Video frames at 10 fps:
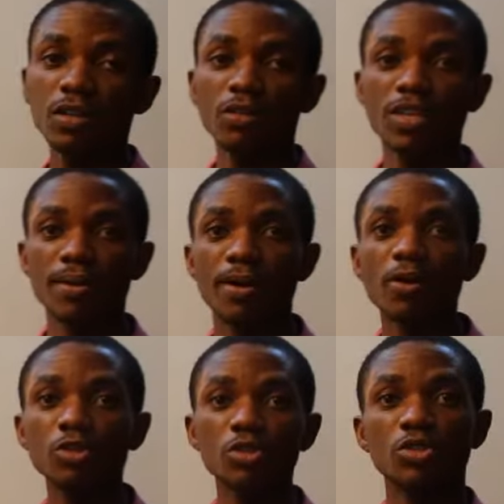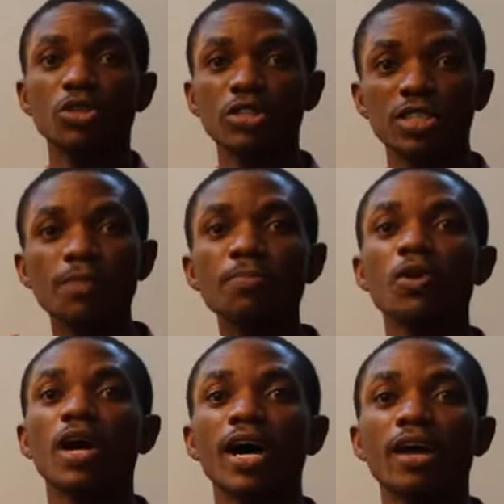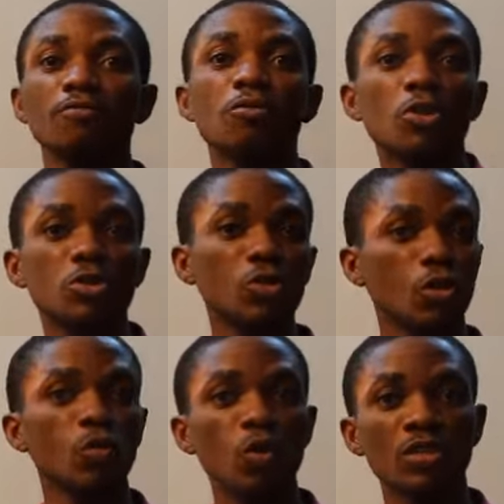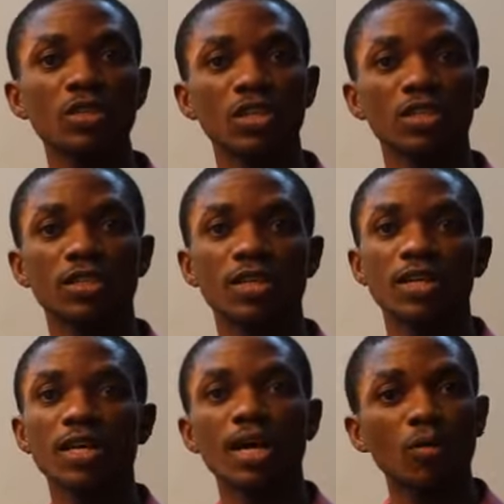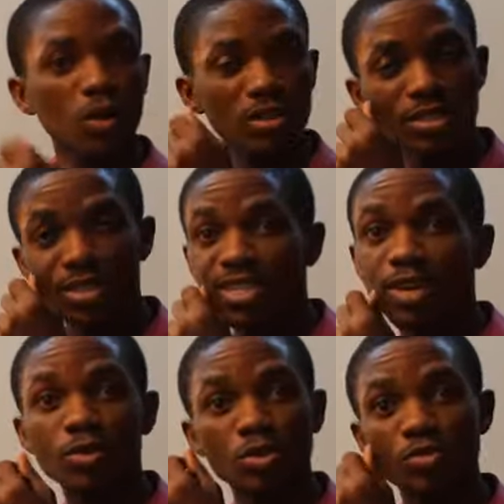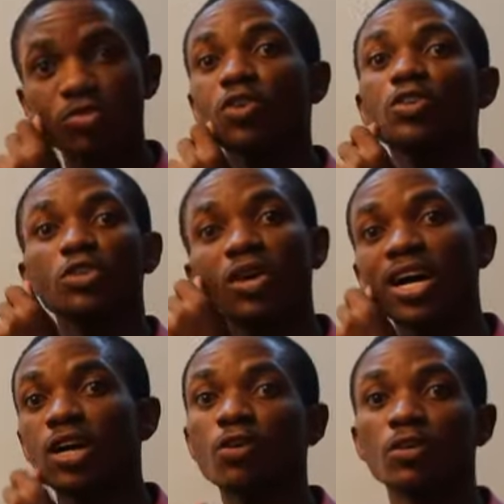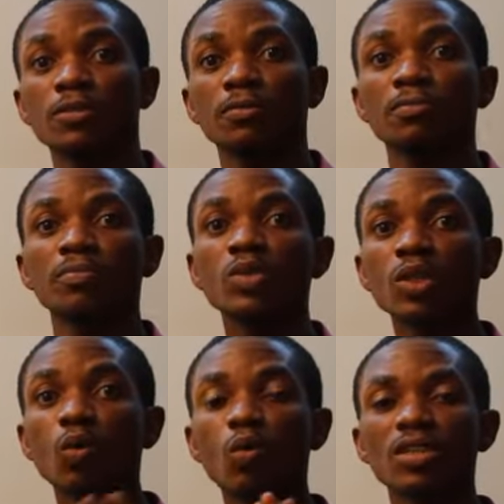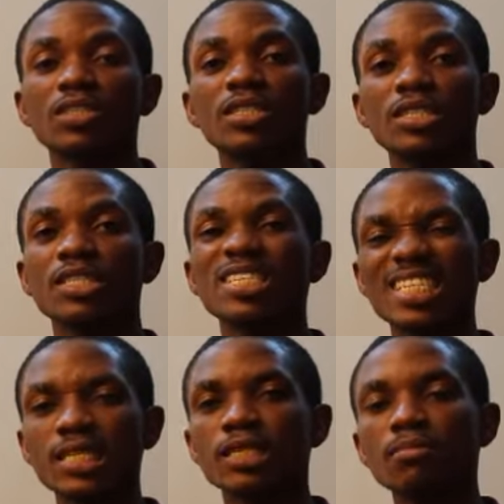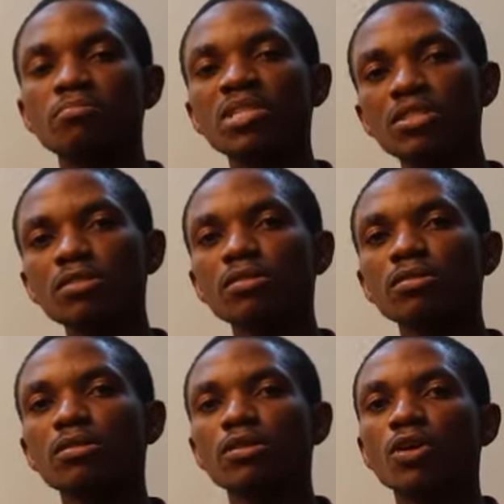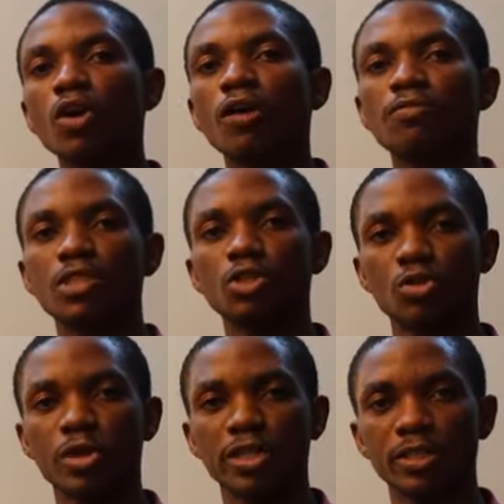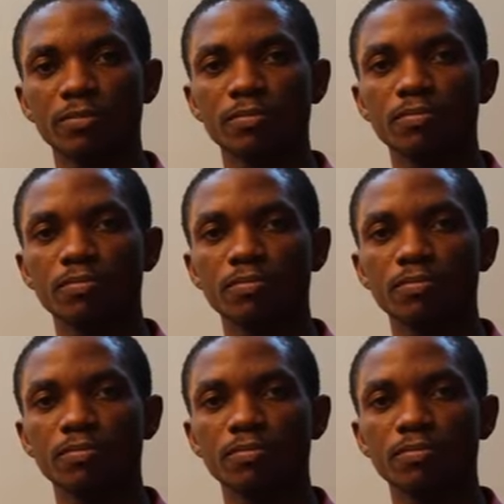of them, I want you to just keep your eye focused on one thing. And what is the thing I want you to focus your eye on? What is in the middle of the drawing?